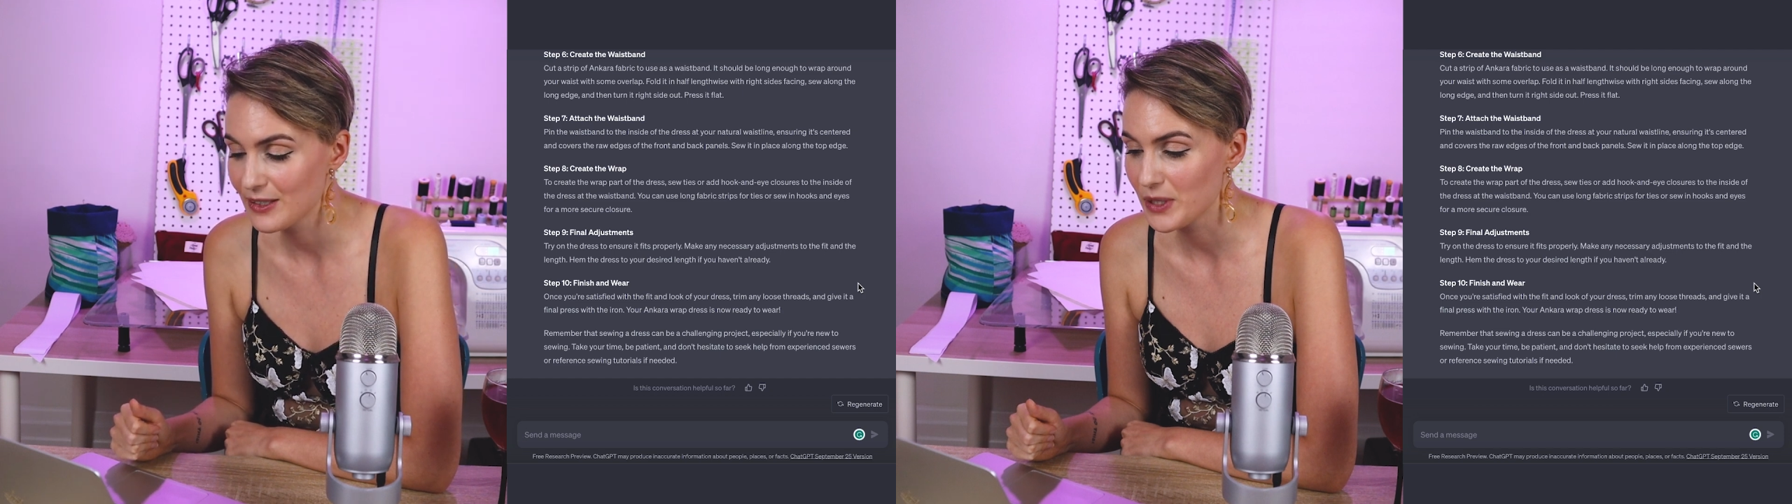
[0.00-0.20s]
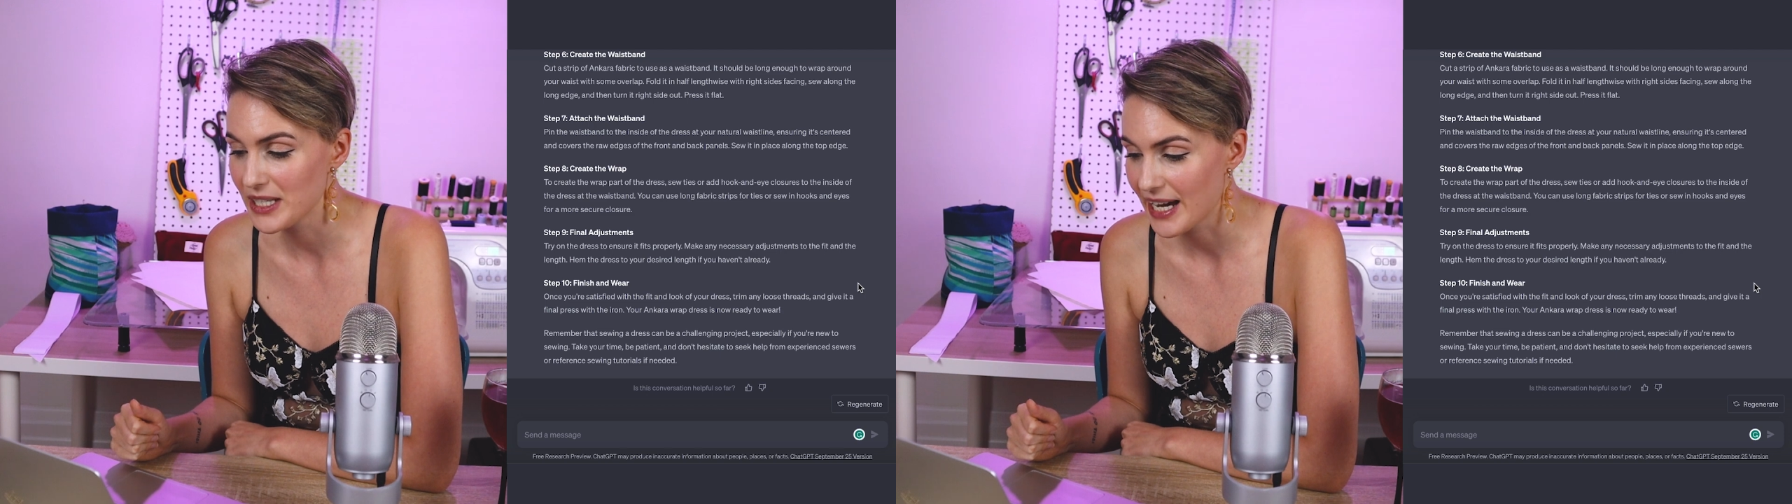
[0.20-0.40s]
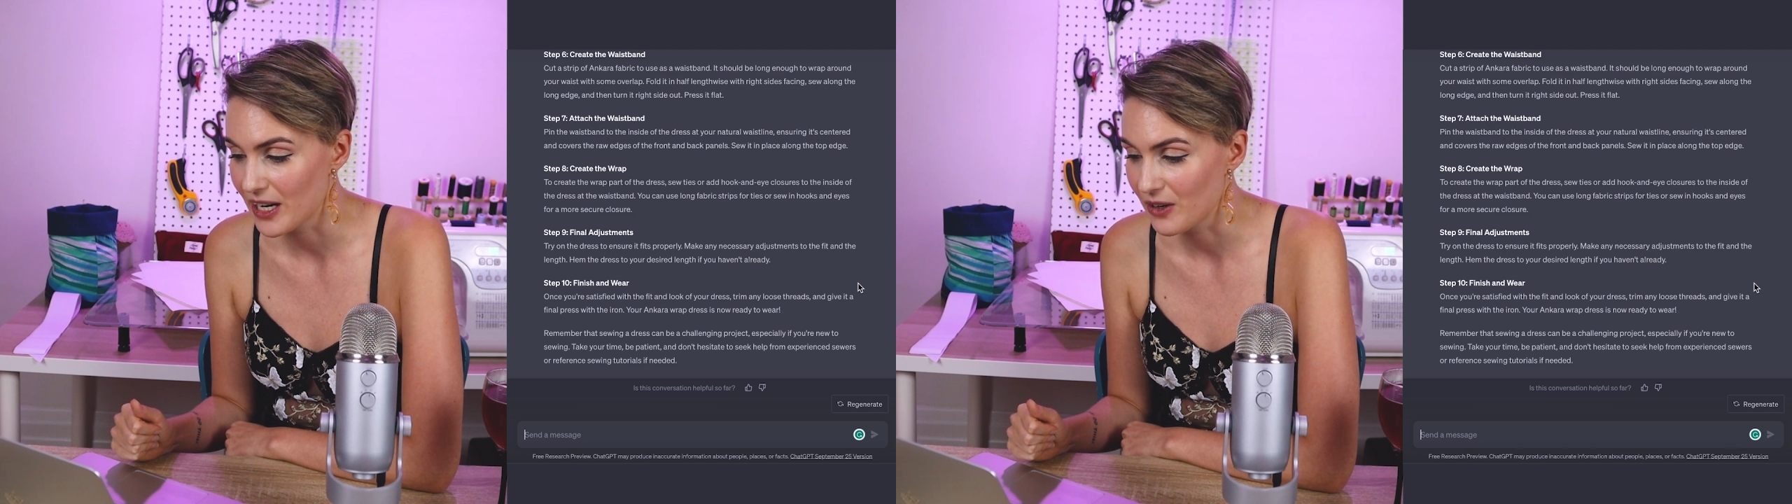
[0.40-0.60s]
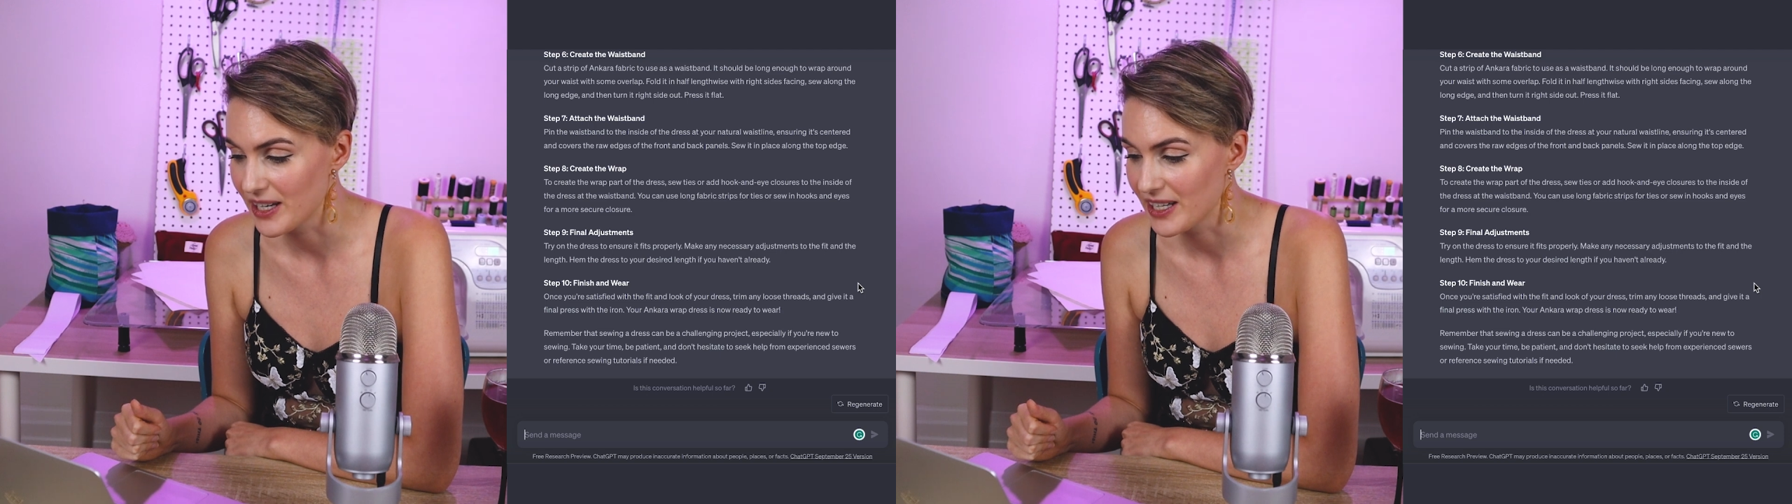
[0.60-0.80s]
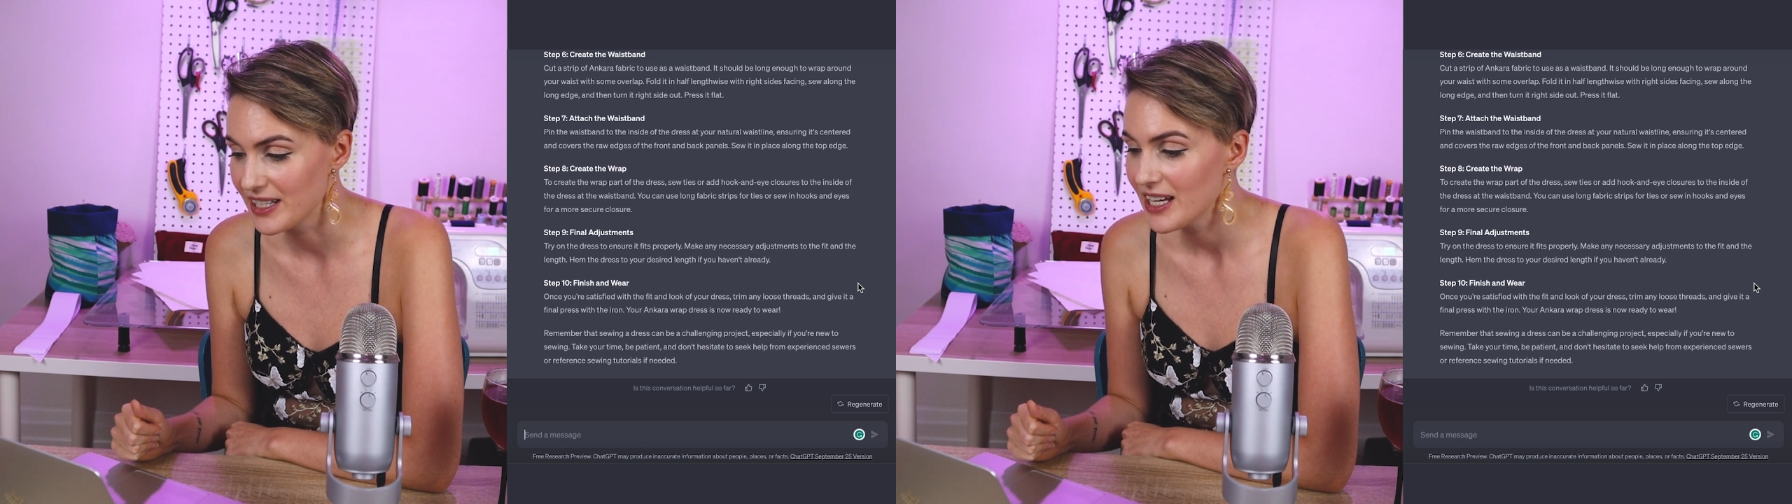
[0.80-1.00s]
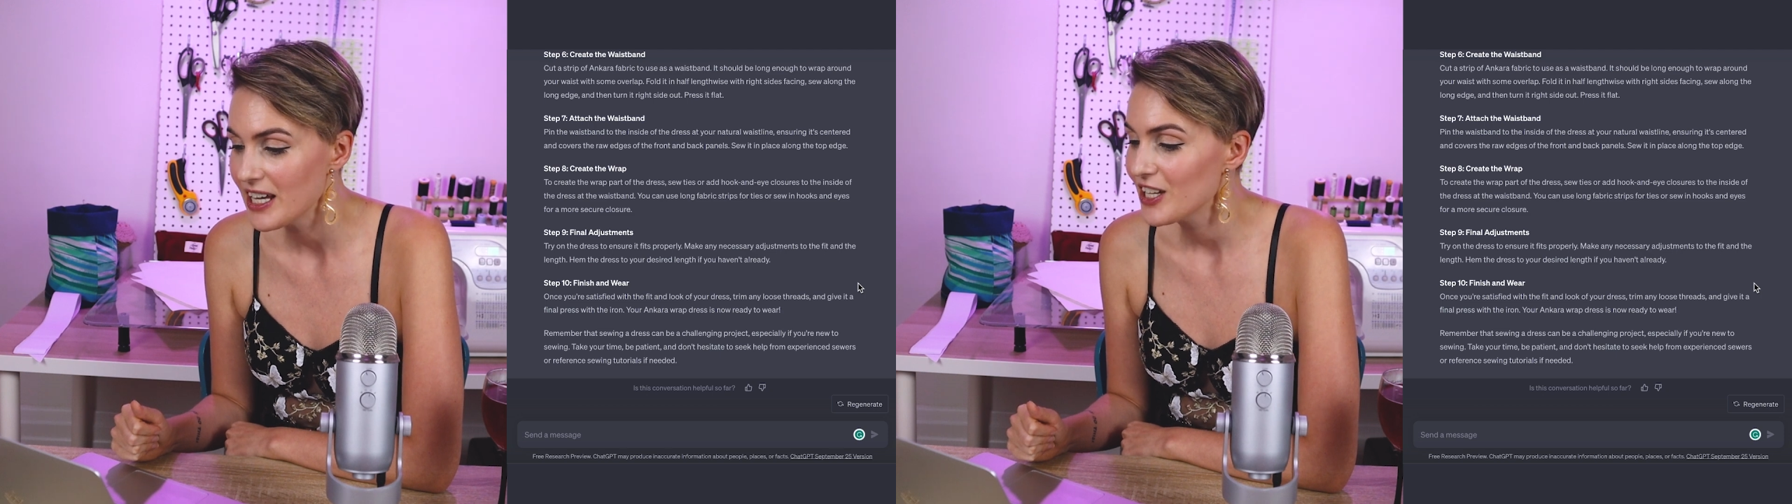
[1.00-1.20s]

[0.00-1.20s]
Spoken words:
with the iron.